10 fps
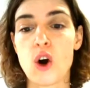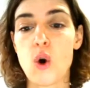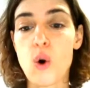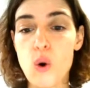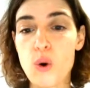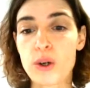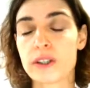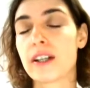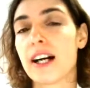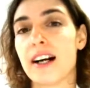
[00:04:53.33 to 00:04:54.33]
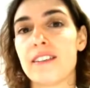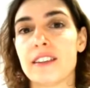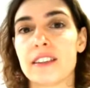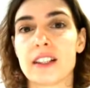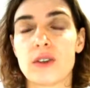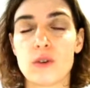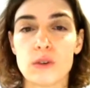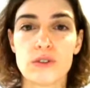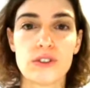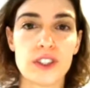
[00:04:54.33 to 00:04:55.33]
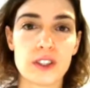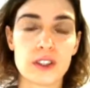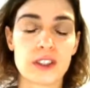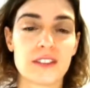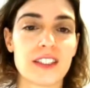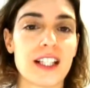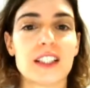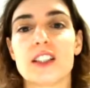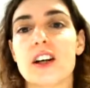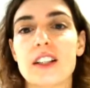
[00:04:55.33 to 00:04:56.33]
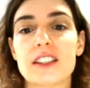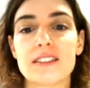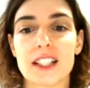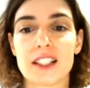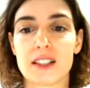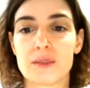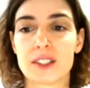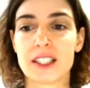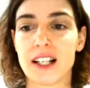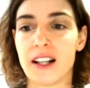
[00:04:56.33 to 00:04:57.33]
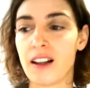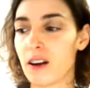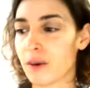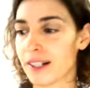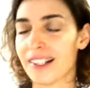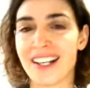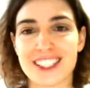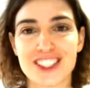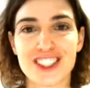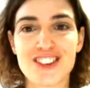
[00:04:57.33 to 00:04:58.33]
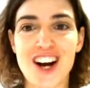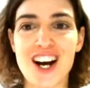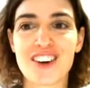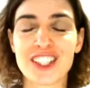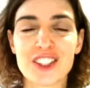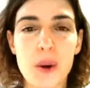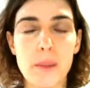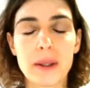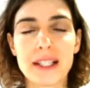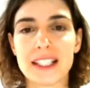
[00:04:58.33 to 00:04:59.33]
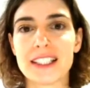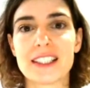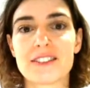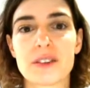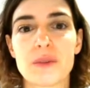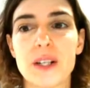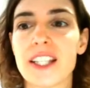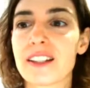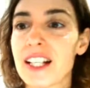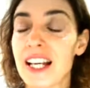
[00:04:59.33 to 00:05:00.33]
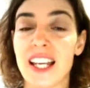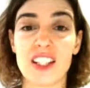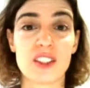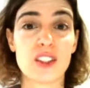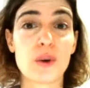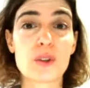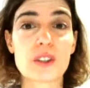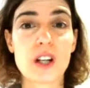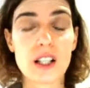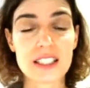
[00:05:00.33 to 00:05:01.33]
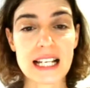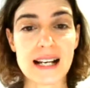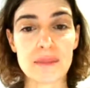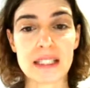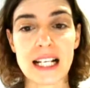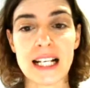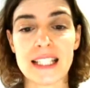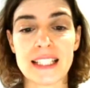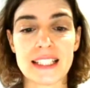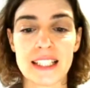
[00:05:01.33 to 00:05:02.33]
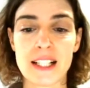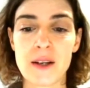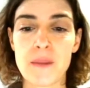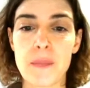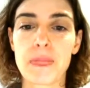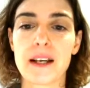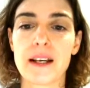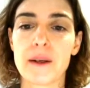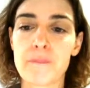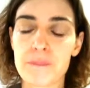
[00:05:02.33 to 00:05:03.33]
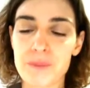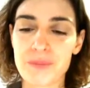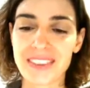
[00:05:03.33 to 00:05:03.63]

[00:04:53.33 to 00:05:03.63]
or you're having a whole field of nicely cultivated immortelle where it has the ground and completely different weather and no salt coming at it um,